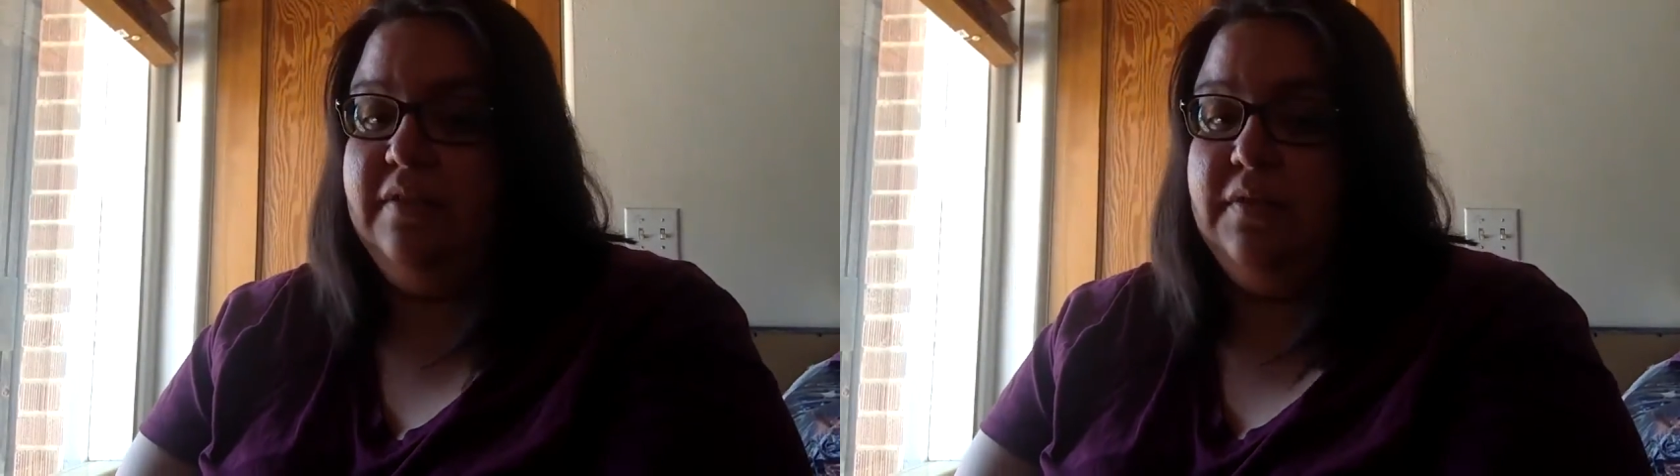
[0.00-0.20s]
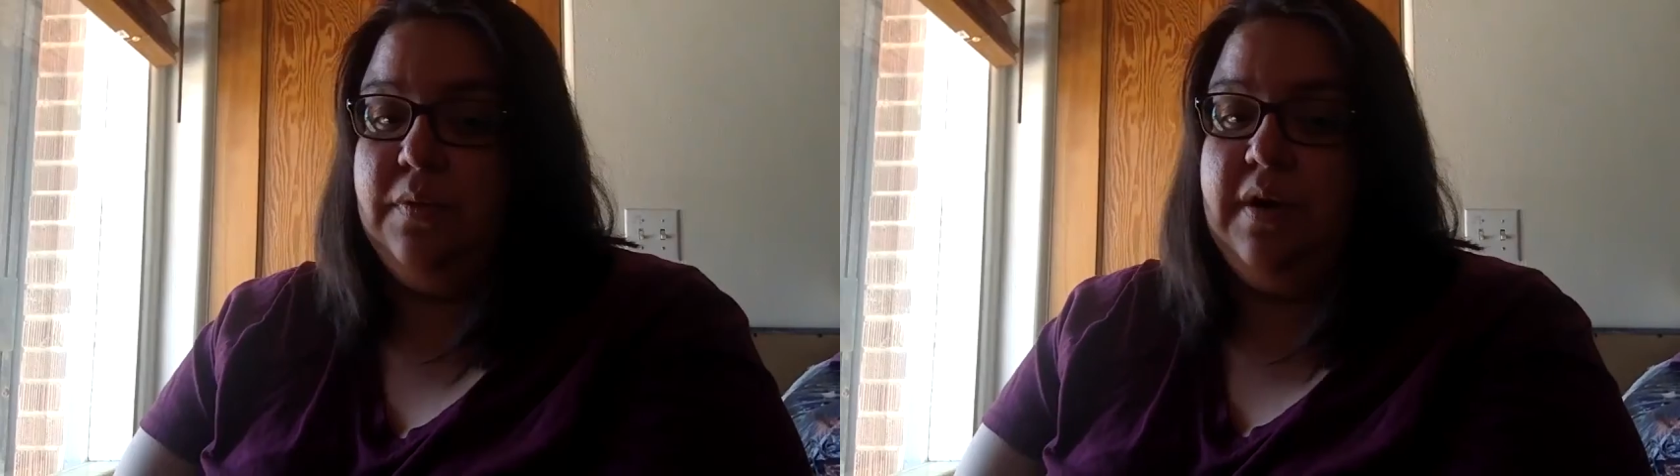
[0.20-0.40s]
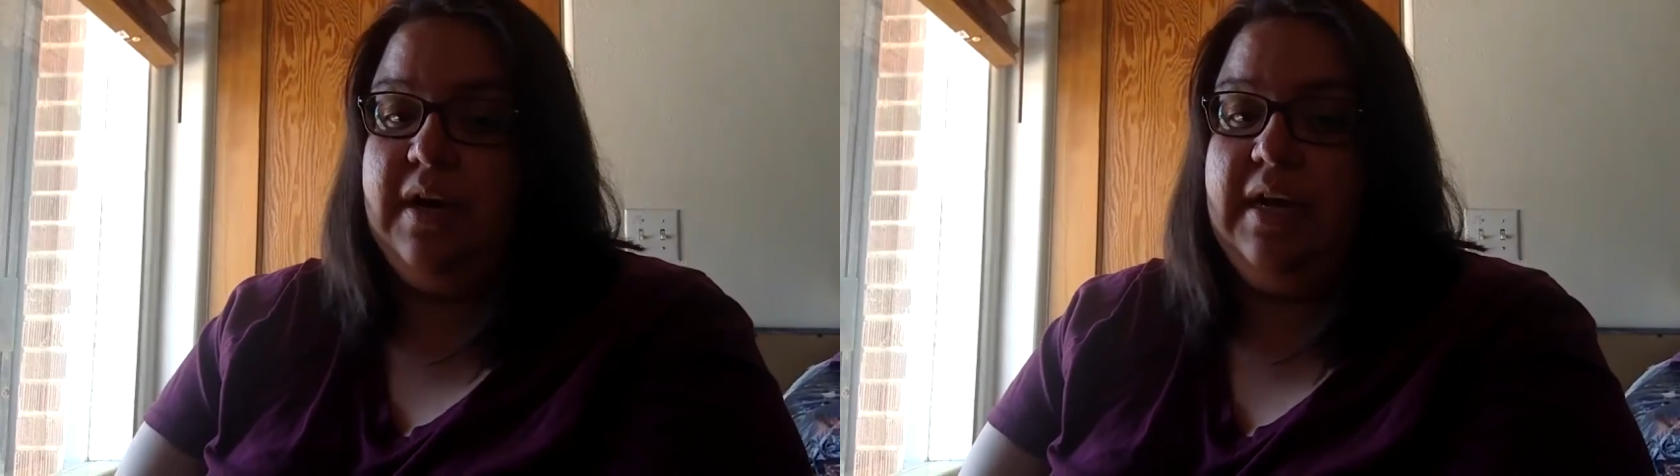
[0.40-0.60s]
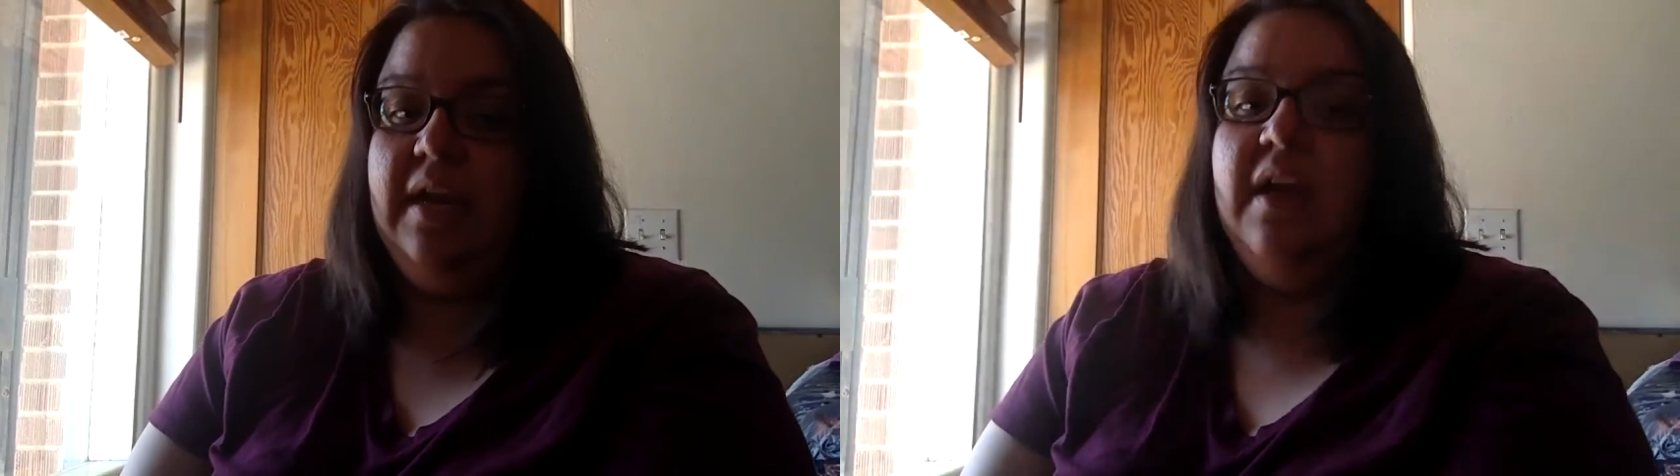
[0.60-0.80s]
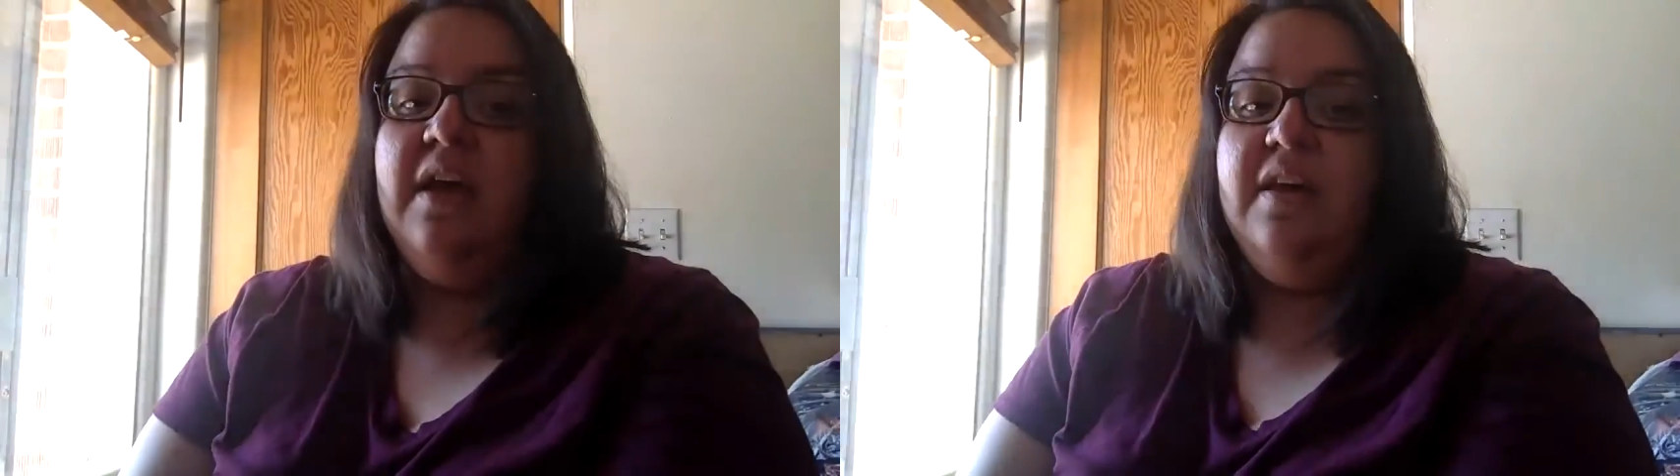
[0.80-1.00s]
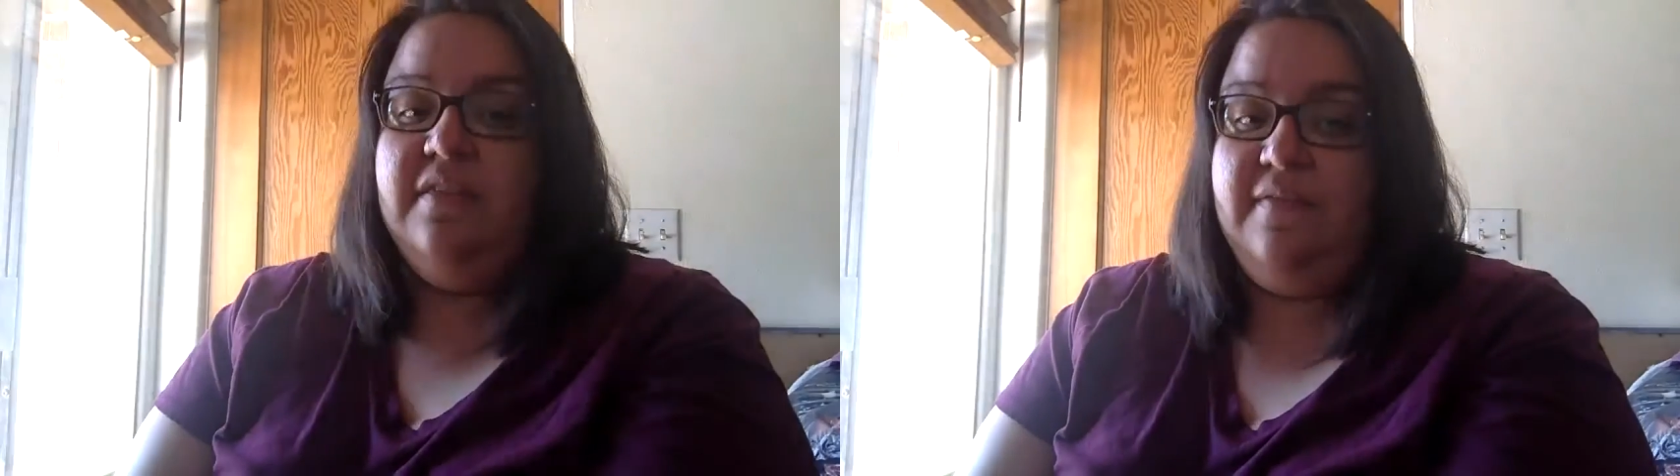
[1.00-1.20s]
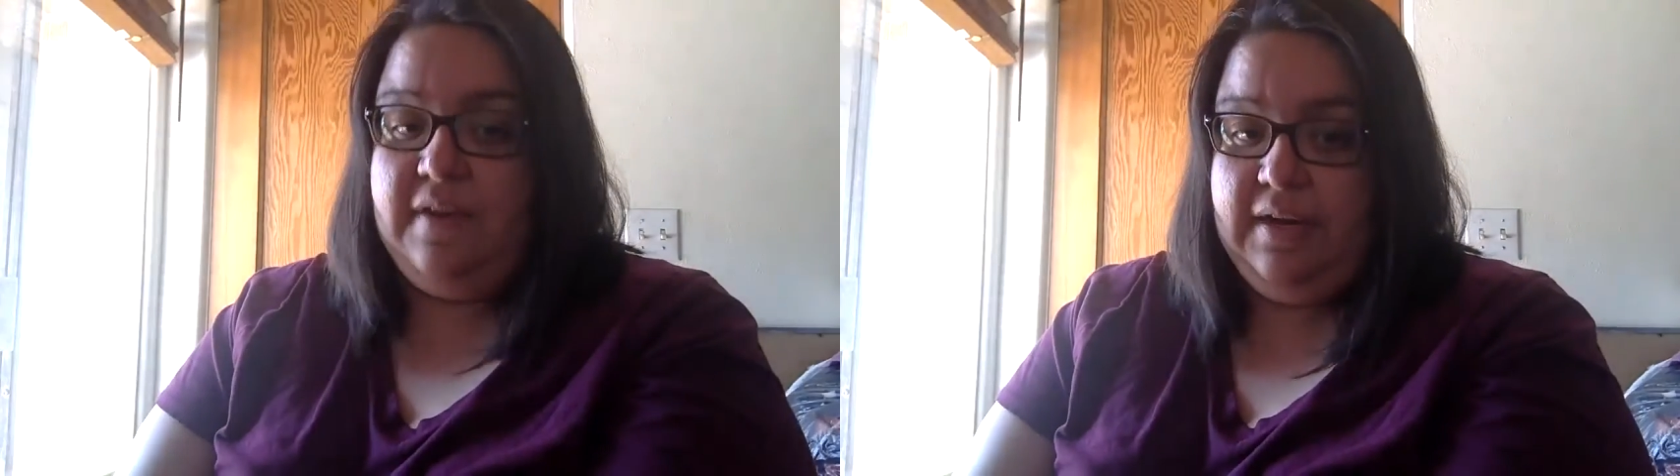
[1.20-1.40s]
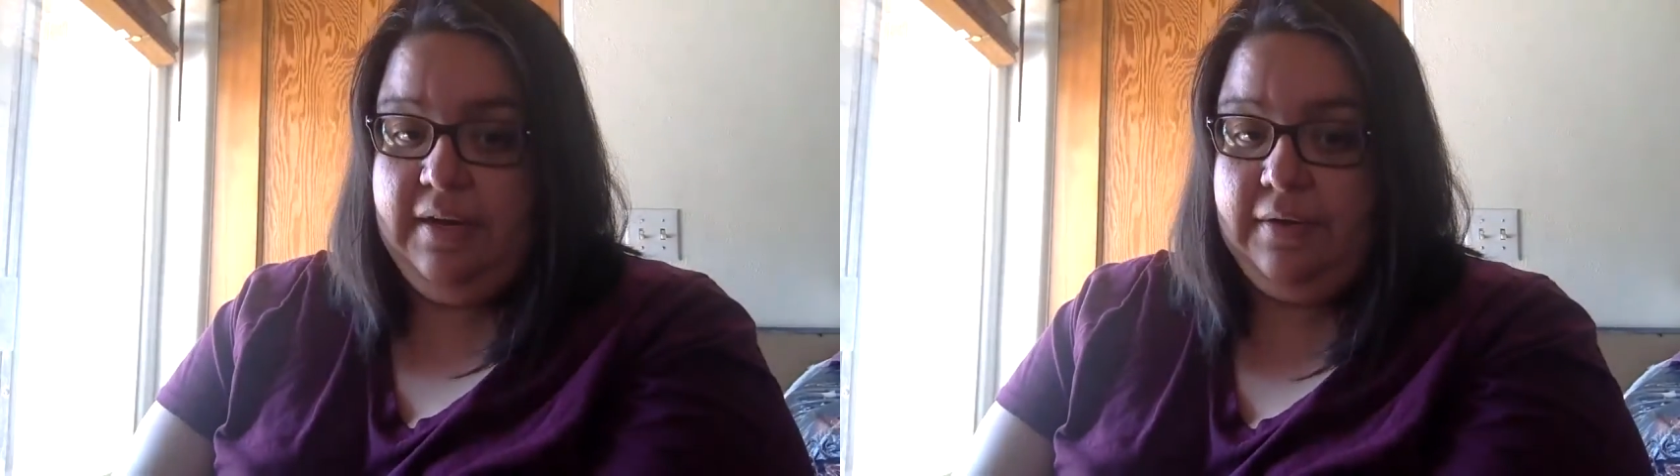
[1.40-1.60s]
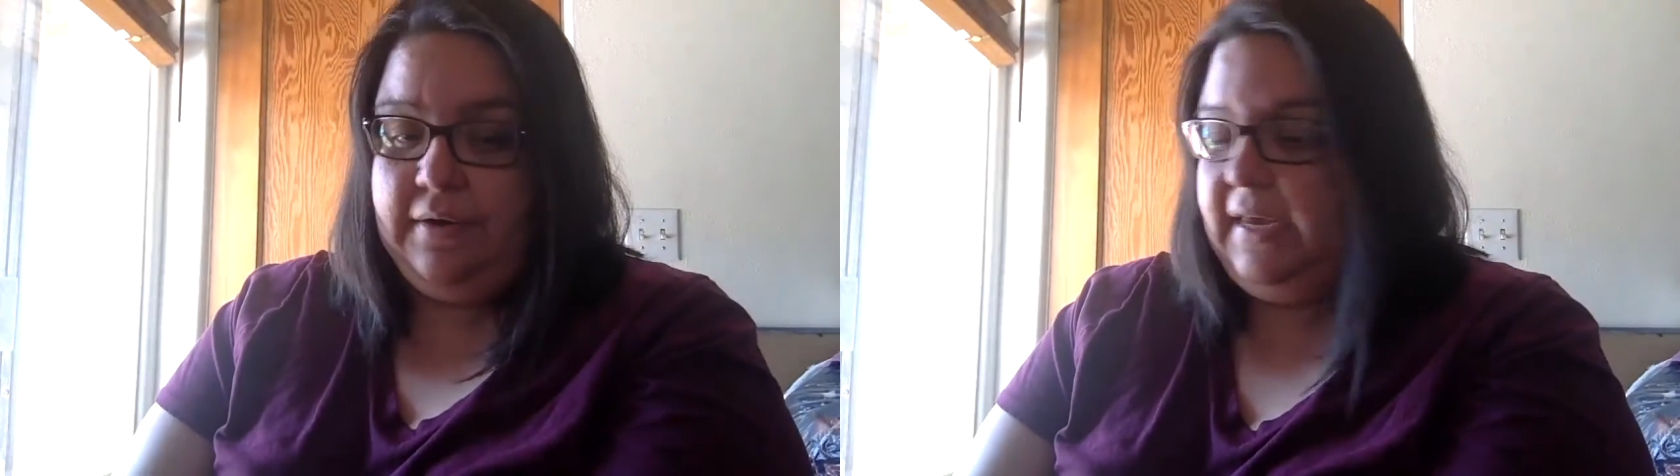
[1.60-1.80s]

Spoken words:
story, the very hungry